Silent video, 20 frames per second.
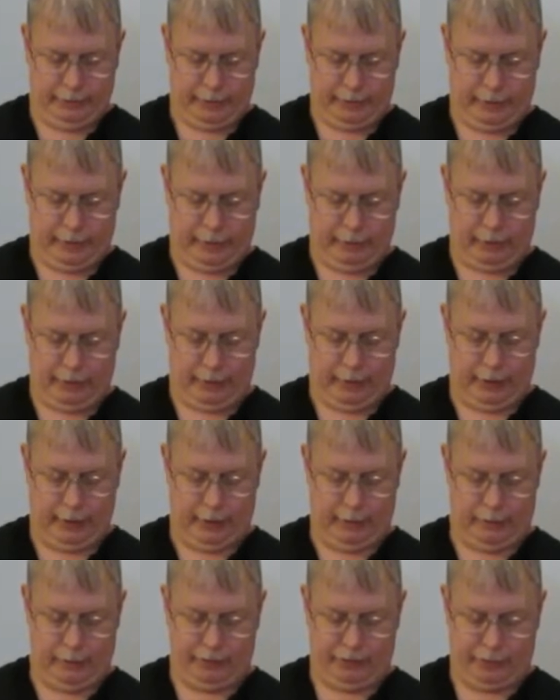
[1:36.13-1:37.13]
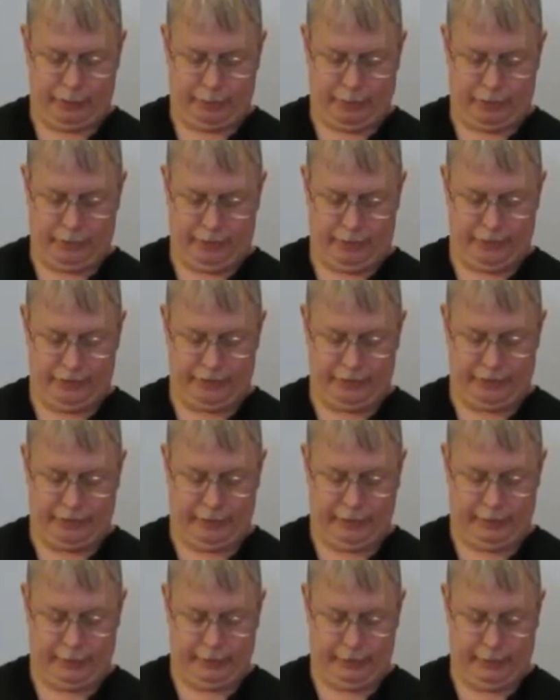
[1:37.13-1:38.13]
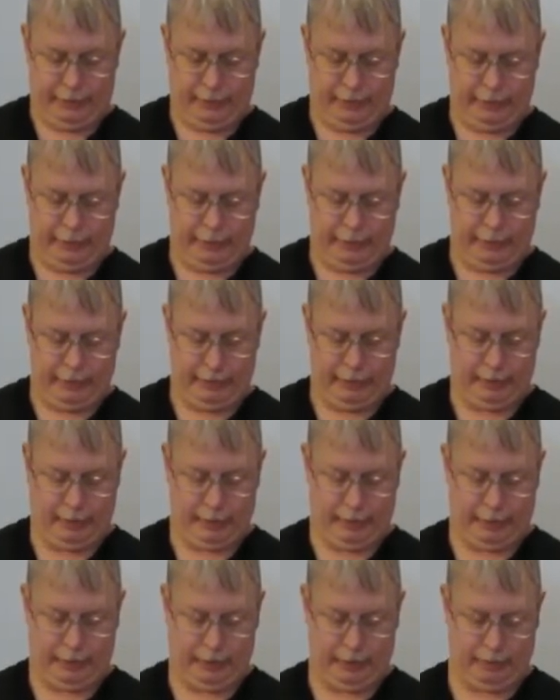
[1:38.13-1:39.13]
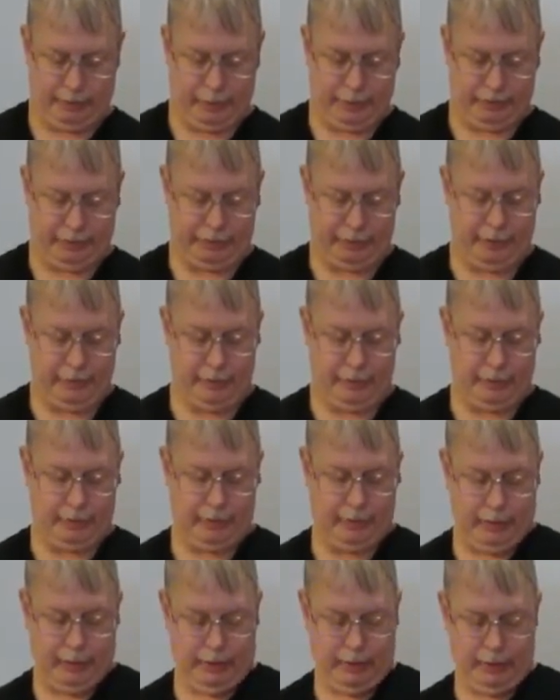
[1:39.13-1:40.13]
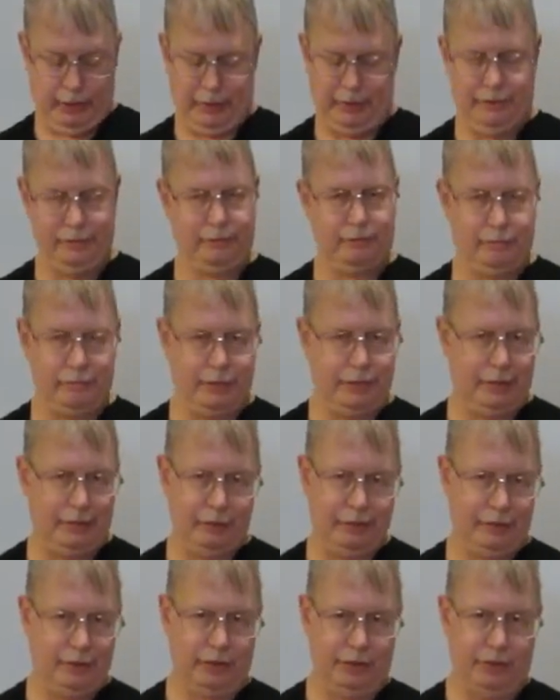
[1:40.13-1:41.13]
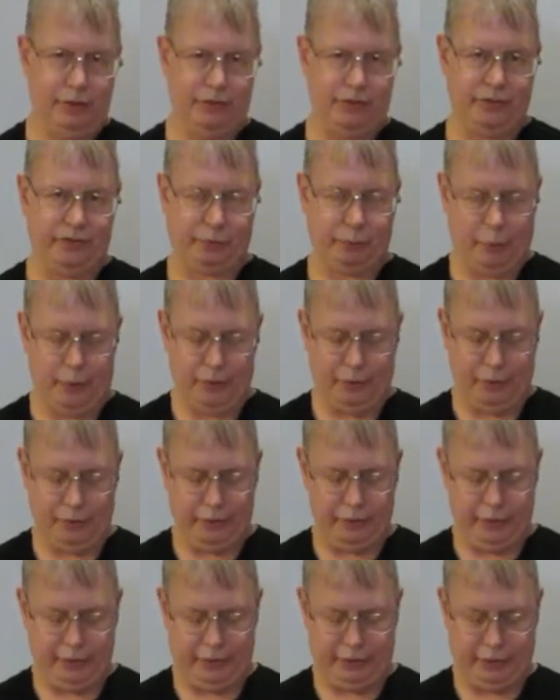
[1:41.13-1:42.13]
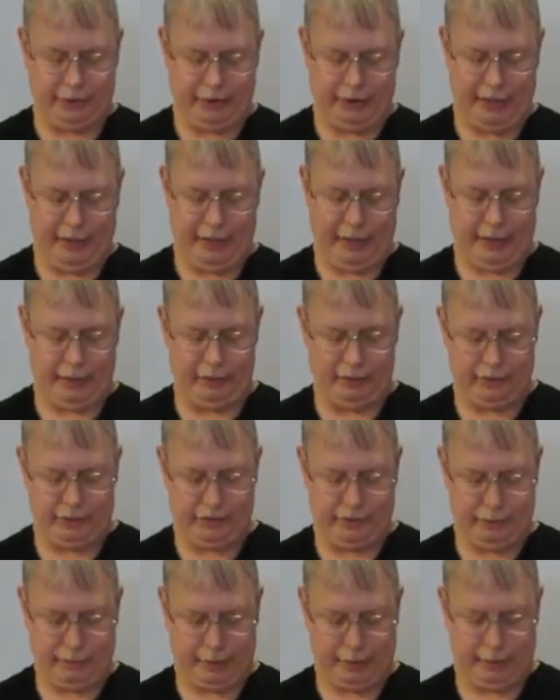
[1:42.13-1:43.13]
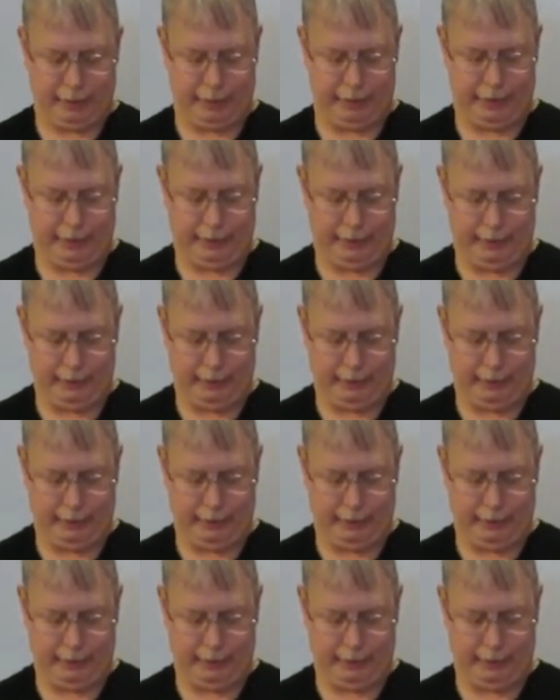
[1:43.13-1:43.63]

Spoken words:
anyway, we'll just pour this in and mix it. And you know, you can use a spoon or your hand, it doesn't matter.